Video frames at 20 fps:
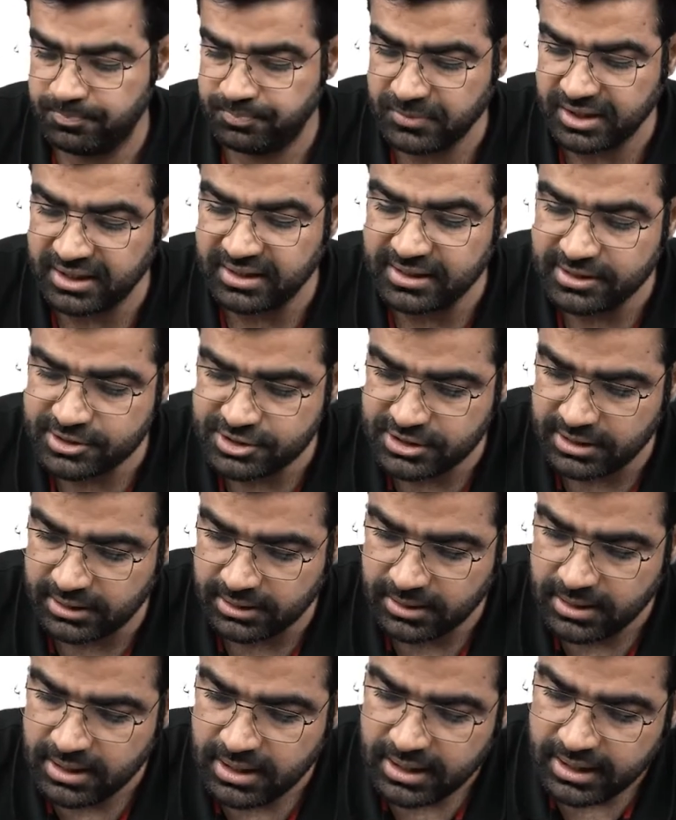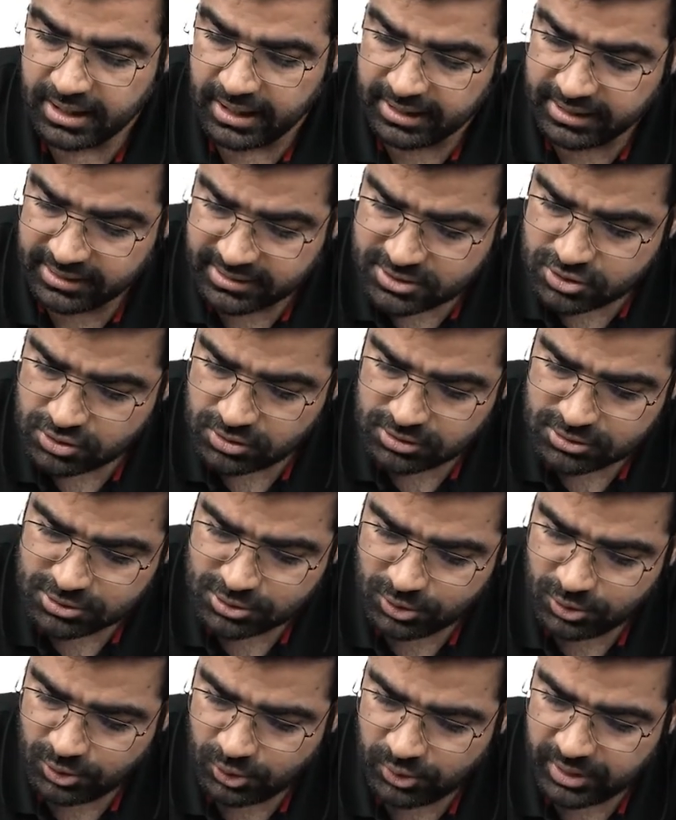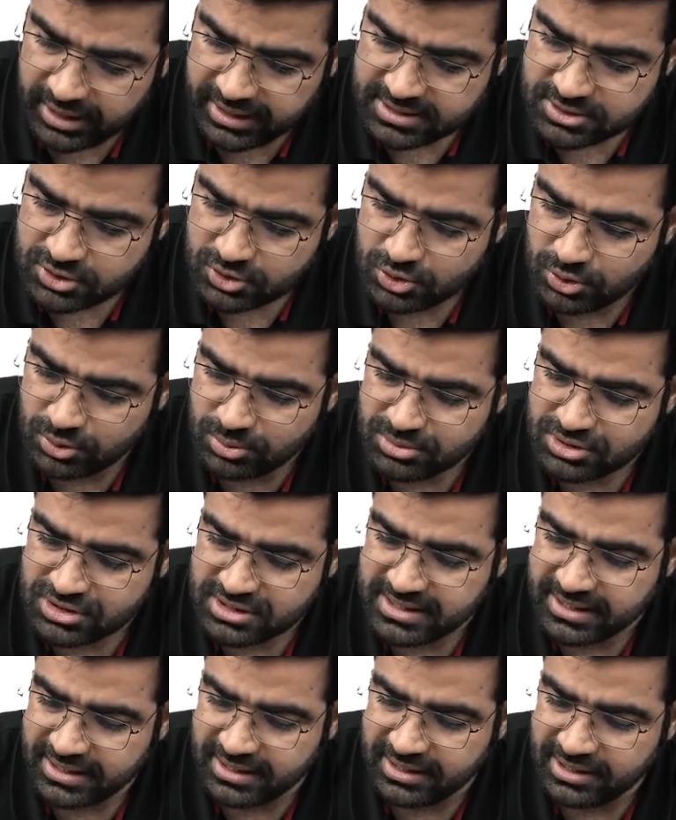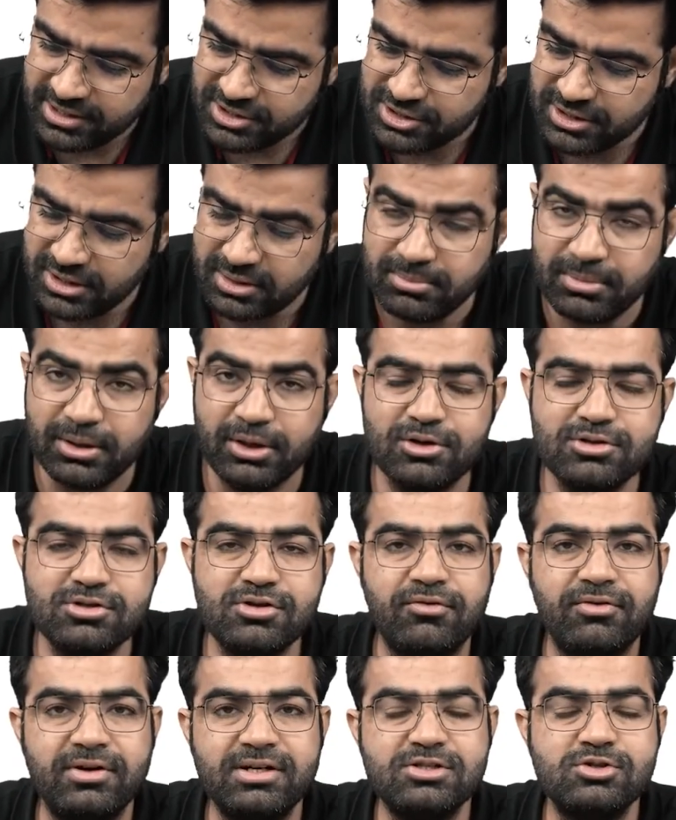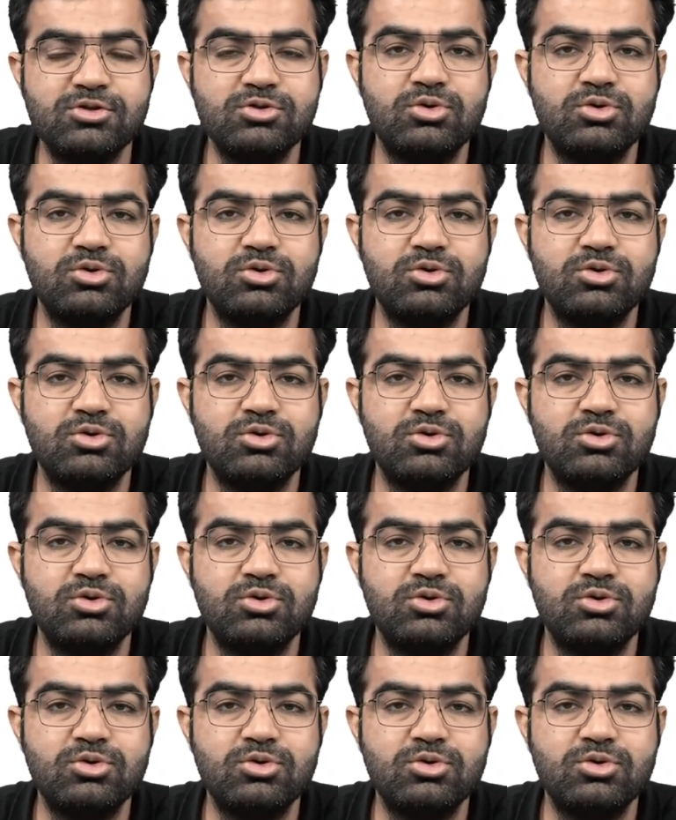glacier. It is also known as Doomsday Glacier because of its